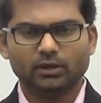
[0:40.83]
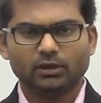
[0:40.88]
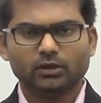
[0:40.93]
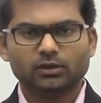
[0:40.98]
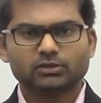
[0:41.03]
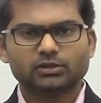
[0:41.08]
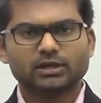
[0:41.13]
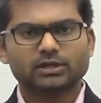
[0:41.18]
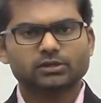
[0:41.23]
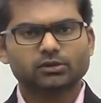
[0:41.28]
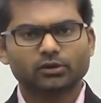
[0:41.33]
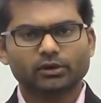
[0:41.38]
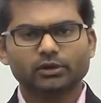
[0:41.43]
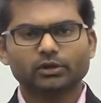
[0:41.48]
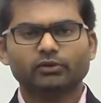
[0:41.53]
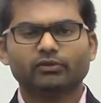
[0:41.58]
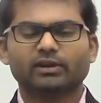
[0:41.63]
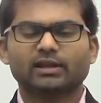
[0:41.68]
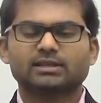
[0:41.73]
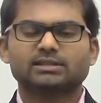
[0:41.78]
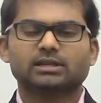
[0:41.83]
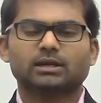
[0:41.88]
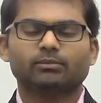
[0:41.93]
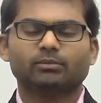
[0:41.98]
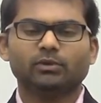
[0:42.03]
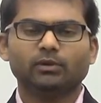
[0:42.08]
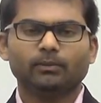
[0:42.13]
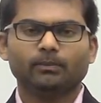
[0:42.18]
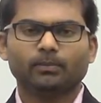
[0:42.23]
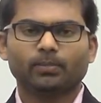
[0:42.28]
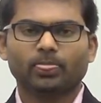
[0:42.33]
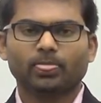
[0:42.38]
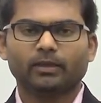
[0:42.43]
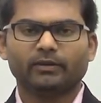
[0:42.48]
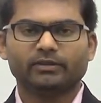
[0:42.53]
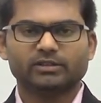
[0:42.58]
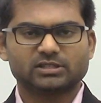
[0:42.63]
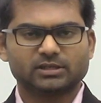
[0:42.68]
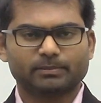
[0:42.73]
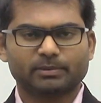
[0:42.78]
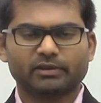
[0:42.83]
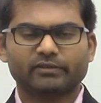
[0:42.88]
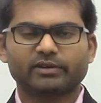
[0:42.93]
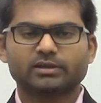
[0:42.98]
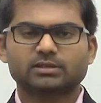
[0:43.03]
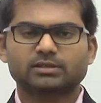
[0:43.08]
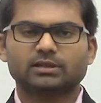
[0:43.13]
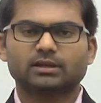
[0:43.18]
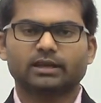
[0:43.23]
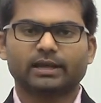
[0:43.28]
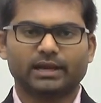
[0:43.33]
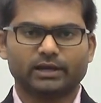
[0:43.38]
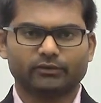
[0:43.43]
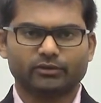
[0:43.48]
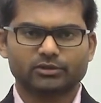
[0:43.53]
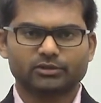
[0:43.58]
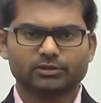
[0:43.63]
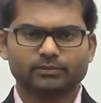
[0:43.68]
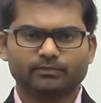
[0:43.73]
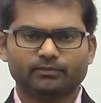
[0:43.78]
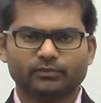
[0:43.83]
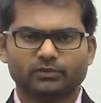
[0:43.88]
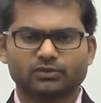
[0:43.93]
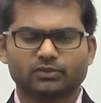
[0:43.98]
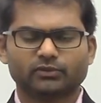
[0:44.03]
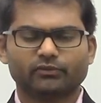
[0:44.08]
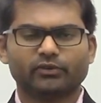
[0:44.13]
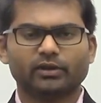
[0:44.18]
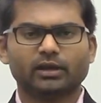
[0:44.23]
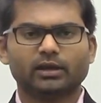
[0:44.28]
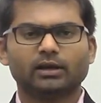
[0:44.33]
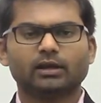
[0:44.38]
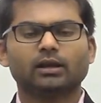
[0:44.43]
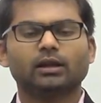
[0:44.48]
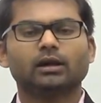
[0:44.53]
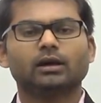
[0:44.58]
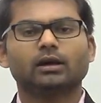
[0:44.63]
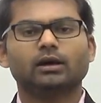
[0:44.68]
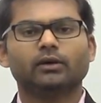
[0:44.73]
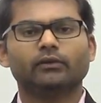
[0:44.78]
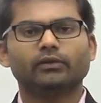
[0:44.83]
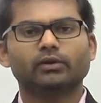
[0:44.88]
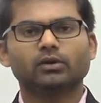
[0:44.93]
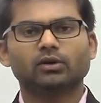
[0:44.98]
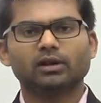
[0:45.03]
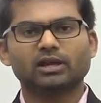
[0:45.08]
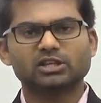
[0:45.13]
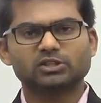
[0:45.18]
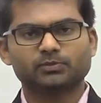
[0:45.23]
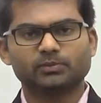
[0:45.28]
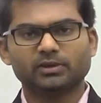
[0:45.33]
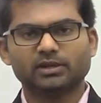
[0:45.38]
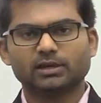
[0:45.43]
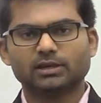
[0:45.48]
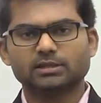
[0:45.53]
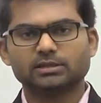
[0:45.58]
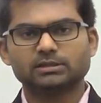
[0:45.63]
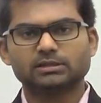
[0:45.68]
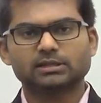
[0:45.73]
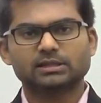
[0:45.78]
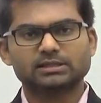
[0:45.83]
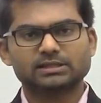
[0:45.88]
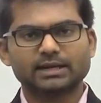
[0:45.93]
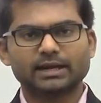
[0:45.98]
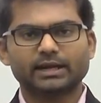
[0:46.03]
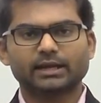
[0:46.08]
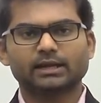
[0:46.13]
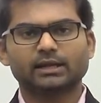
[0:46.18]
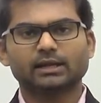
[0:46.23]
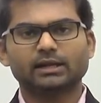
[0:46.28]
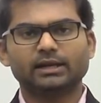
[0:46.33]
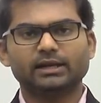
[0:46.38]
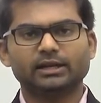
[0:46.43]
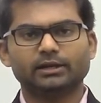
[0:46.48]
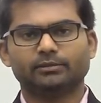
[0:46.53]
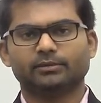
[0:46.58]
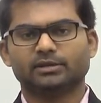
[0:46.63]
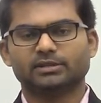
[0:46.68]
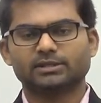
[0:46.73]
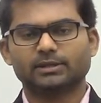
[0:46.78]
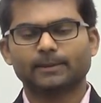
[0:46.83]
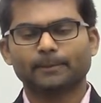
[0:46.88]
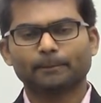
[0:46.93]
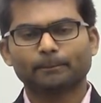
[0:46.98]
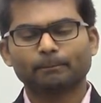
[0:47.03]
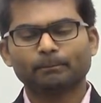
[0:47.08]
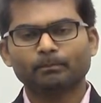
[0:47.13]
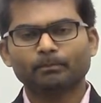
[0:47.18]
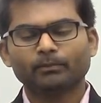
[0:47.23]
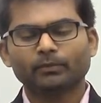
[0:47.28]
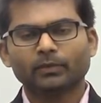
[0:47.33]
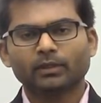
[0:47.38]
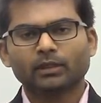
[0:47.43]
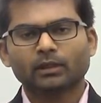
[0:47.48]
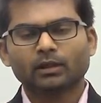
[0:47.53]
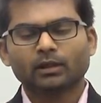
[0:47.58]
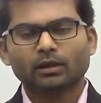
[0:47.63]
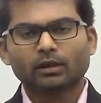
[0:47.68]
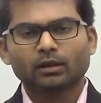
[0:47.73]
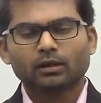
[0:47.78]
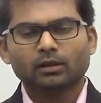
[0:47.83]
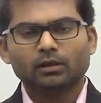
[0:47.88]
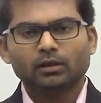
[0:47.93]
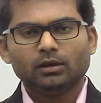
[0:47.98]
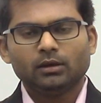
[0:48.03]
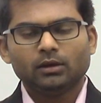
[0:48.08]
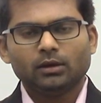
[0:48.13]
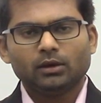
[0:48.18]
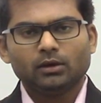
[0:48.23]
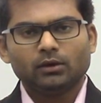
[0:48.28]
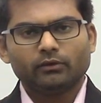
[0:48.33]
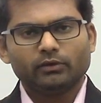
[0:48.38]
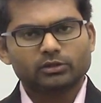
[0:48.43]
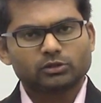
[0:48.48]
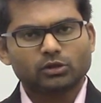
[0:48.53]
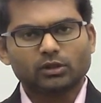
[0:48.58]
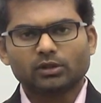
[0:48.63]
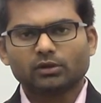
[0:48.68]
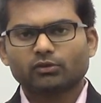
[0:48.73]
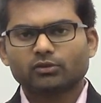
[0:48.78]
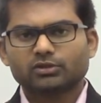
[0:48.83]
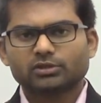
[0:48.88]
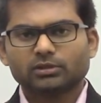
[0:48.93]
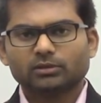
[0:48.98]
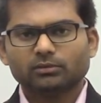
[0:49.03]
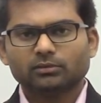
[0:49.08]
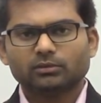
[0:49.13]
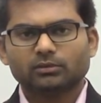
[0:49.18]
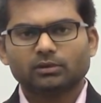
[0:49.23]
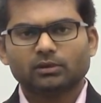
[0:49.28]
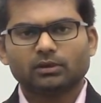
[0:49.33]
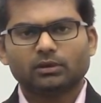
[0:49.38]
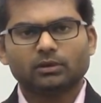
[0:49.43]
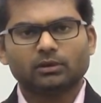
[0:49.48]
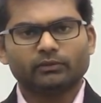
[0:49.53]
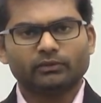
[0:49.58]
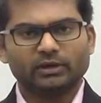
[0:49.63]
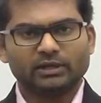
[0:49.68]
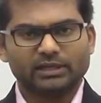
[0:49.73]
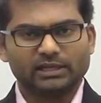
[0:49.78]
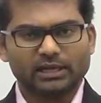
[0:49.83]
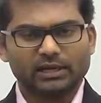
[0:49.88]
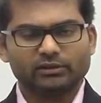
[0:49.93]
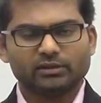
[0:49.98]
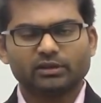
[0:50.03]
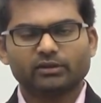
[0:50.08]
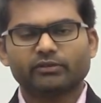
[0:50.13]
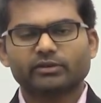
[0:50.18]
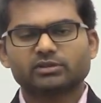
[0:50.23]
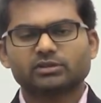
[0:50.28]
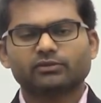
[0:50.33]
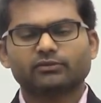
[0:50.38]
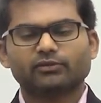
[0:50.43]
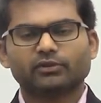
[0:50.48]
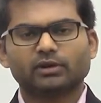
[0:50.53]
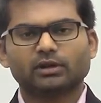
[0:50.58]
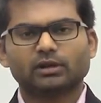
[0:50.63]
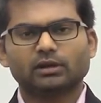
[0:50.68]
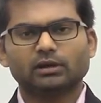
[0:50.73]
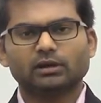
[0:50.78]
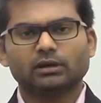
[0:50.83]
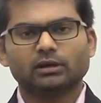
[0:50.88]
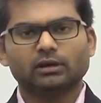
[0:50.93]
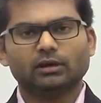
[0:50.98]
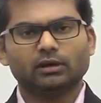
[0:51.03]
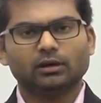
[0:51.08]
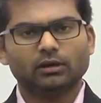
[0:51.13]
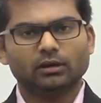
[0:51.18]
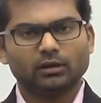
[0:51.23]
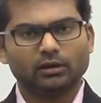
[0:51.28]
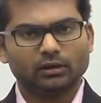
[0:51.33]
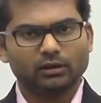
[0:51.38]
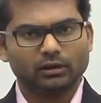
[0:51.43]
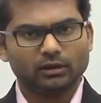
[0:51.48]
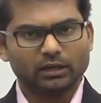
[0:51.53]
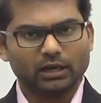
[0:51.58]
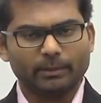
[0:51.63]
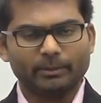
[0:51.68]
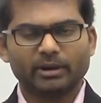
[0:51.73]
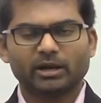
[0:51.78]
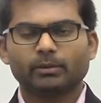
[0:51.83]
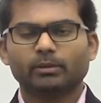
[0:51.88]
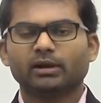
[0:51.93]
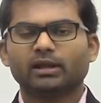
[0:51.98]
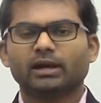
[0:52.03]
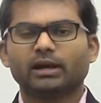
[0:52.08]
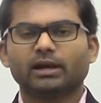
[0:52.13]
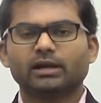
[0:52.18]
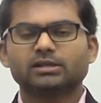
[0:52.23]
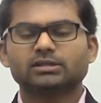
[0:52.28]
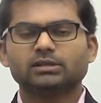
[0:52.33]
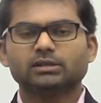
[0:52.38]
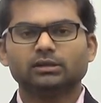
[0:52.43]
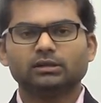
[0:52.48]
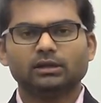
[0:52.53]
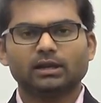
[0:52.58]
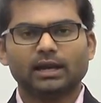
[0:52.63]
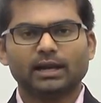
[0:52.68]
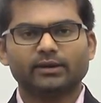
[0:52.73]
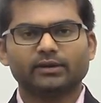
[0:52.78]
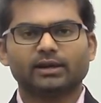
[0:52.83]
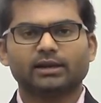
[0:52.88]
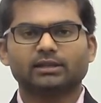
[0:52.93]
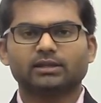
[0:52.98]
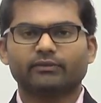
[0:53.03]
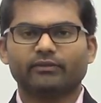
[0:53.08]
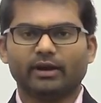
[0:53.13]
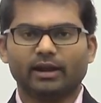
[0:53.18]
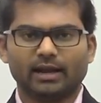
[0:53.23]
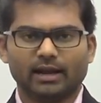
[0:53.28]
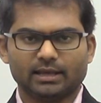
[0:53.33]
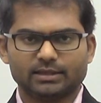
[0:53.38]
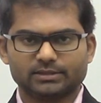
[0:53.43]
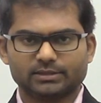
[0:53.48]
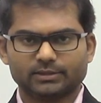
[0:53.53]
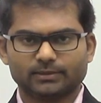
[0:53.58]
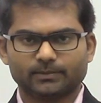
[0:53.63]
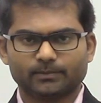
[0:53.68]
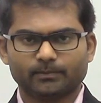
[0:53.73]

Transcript: So let's look into one example, which is a previous gate question. So where we're going to experience the statical indeterminacy. We'll solve the question, we'll derive the equation for uh, compatibility condition and get the final answer.